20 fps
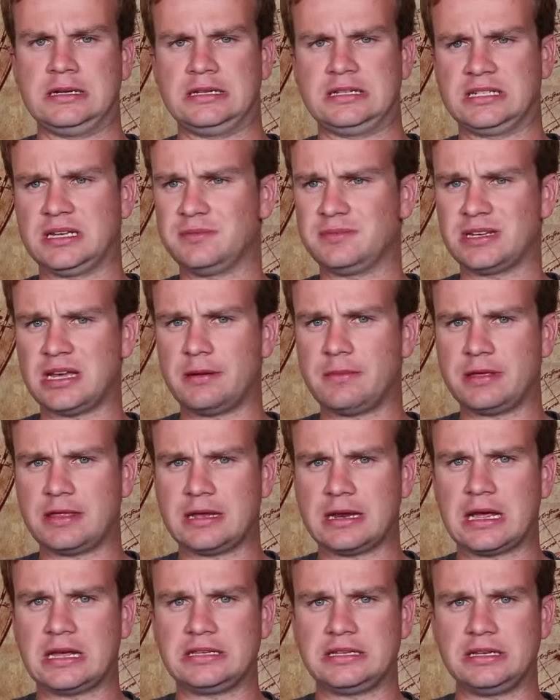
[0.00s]
sometime in
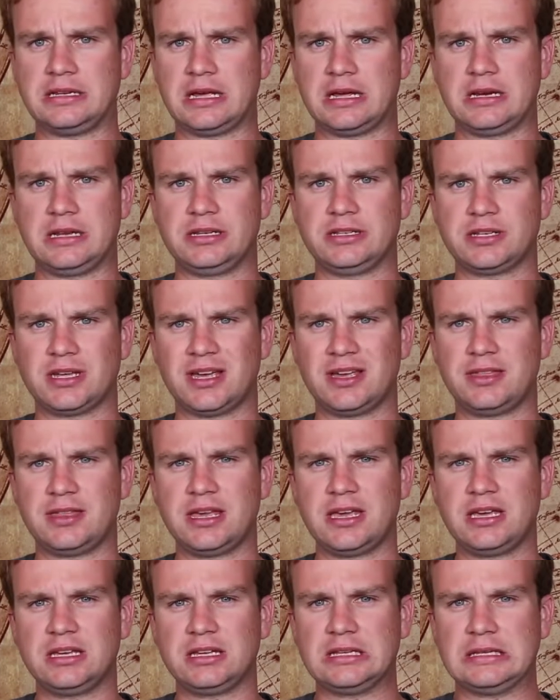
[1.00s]
the 1980s. I
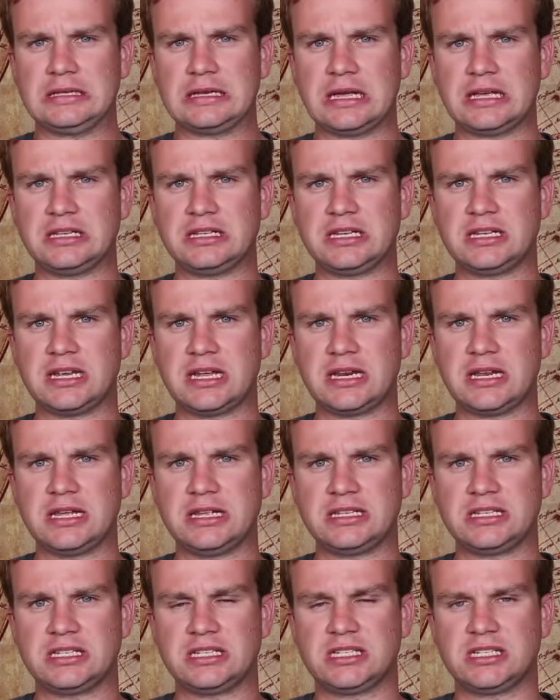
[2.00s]
think
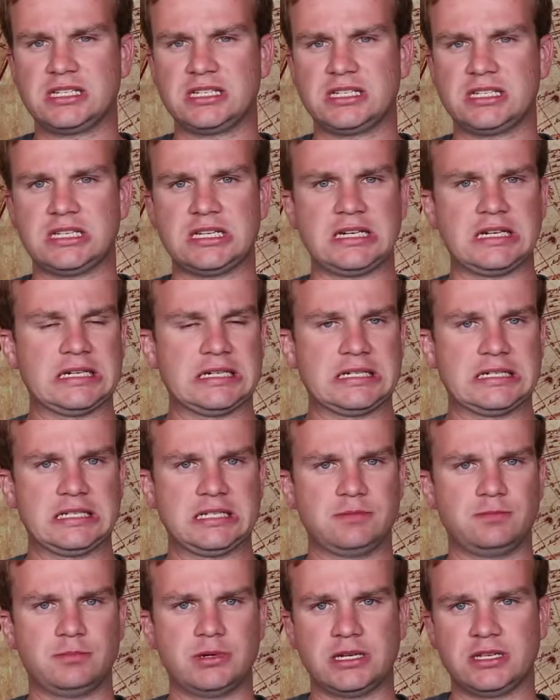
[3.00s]

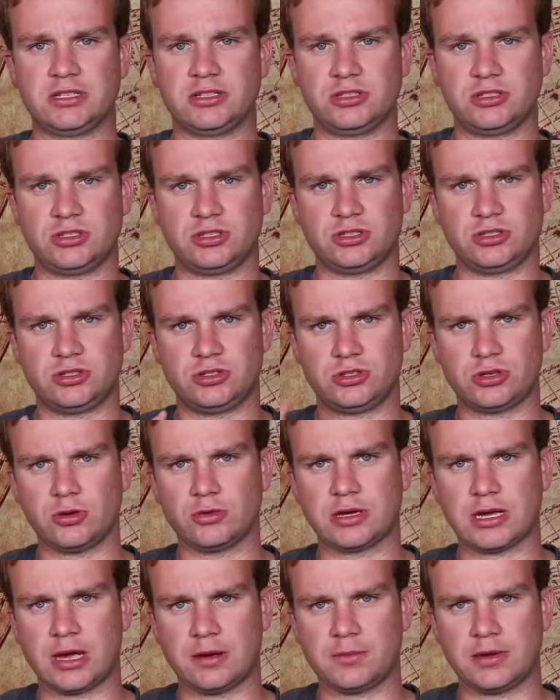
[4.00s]
1986, but
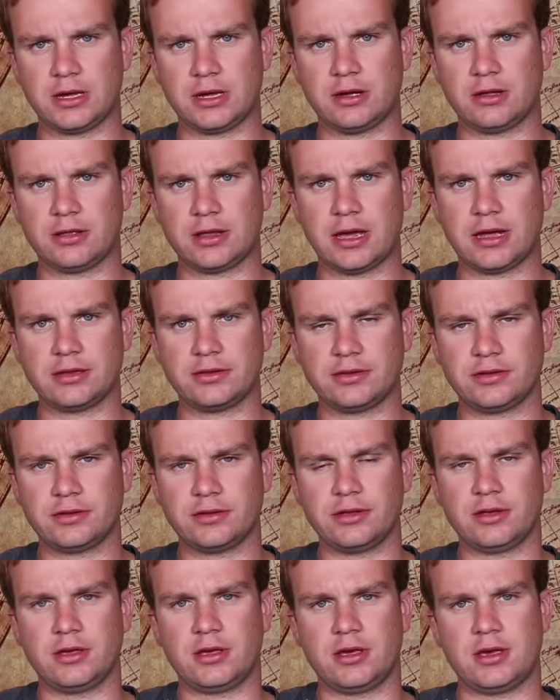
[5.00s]
don't count me on that.
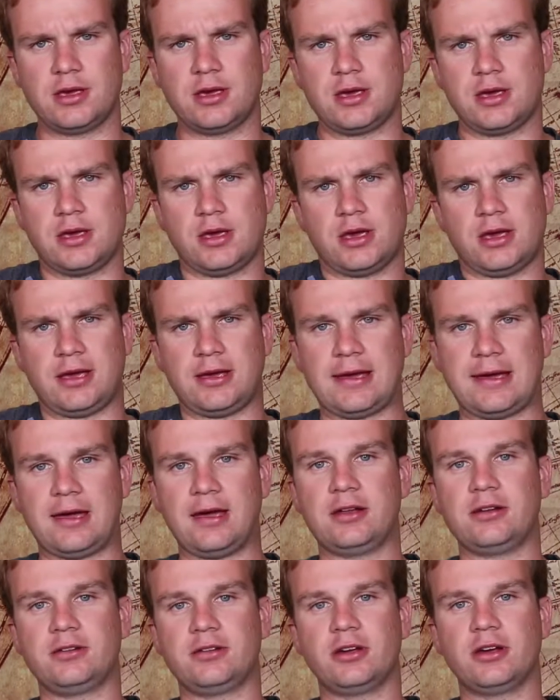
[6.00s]

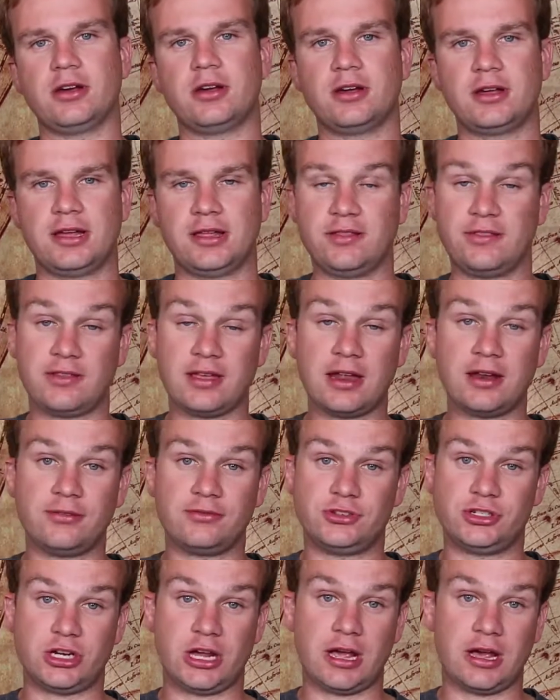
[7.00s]
And instead
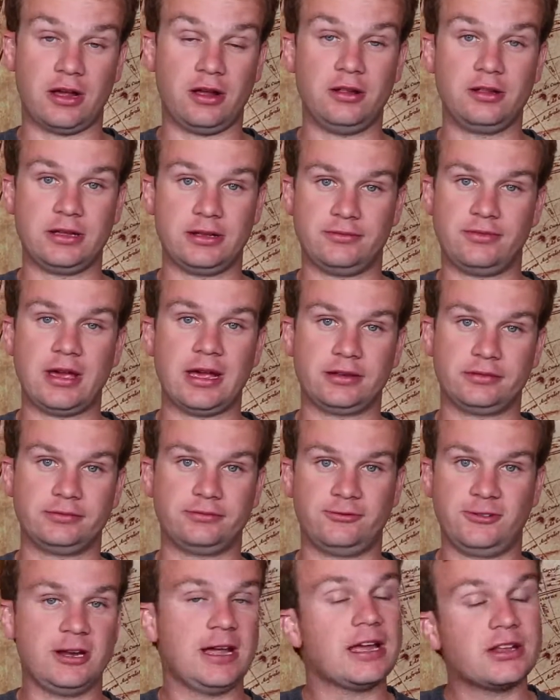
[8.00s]
of jail, in
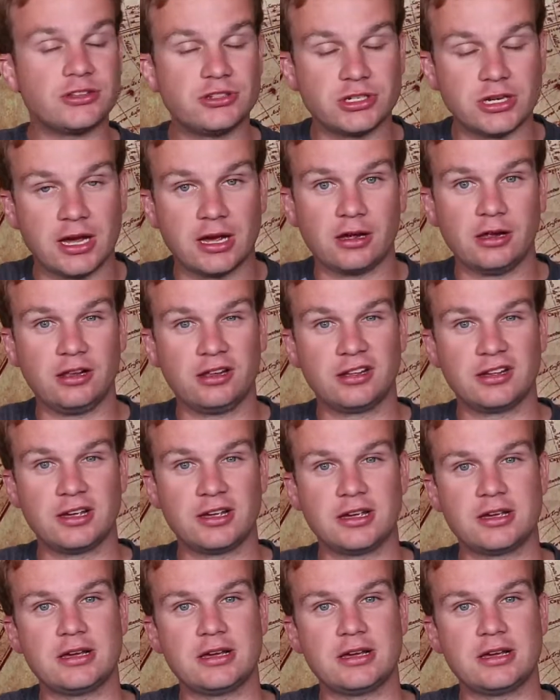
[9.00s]
fact, forget jail,